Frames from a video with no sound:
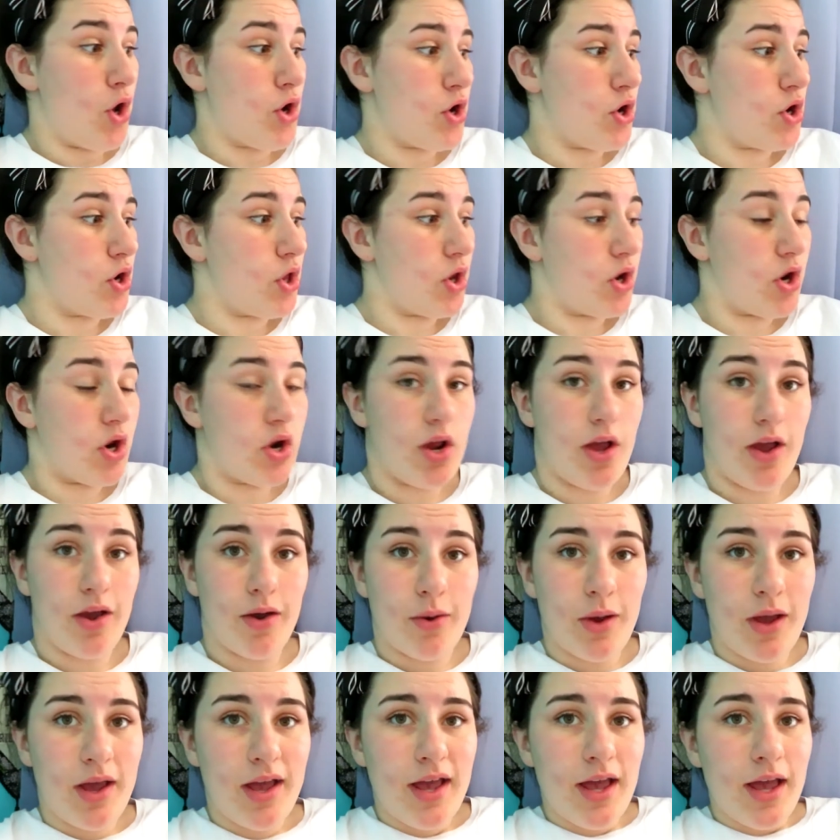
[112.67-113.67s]

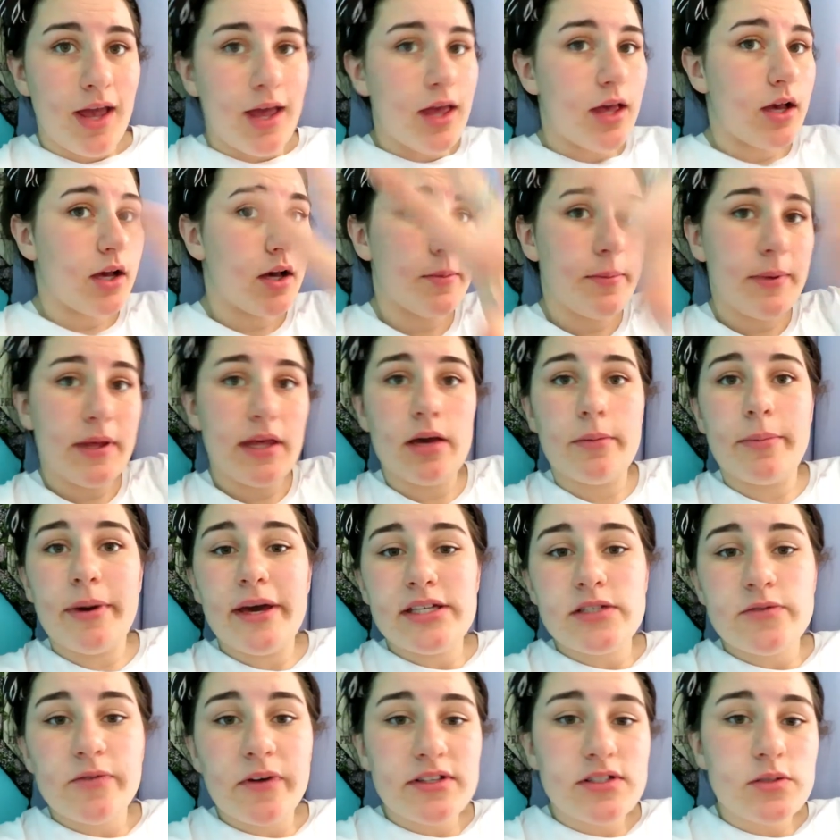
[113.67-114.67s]
It could be your
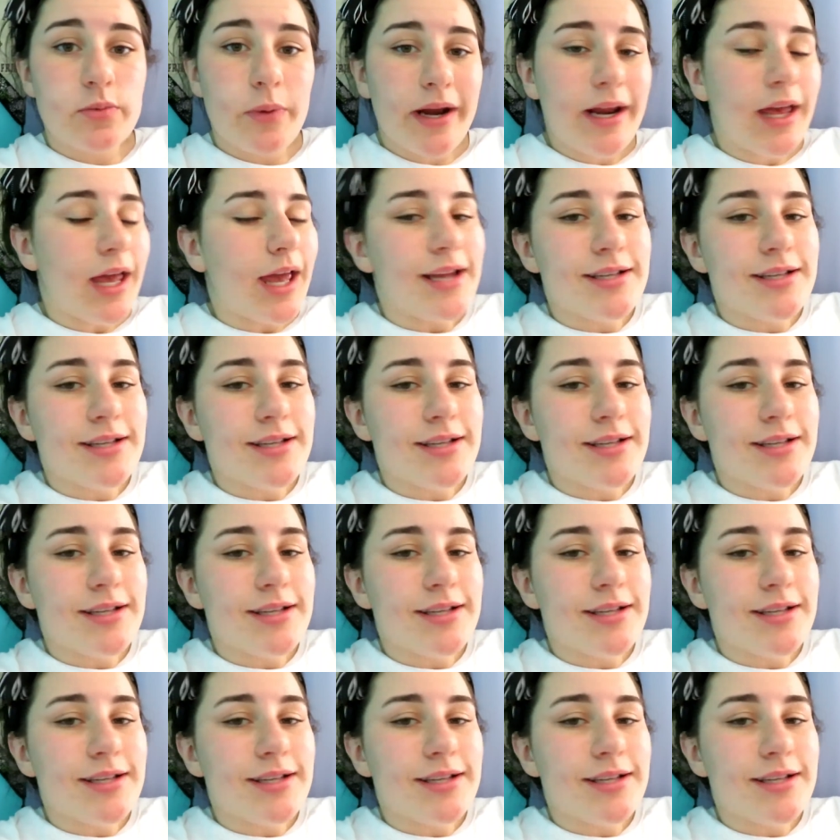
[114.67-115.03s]
best friend's wedding.